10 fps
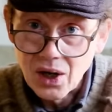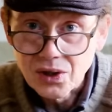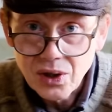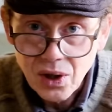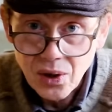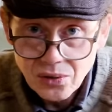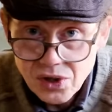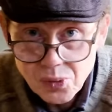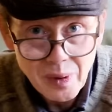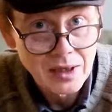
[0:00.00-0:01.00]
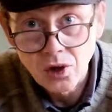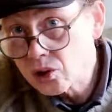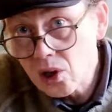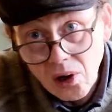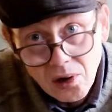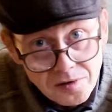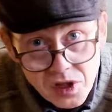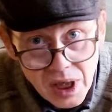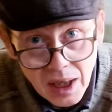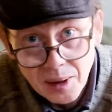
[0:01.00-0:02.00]
you know, spend a lot of
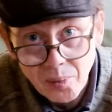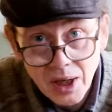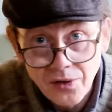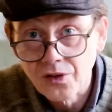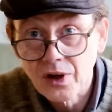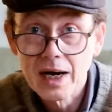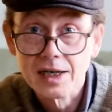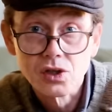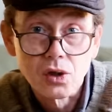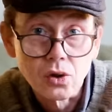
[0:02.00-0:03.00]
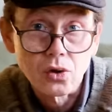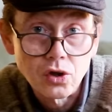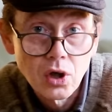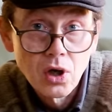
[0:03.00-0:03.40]
time, and that is a good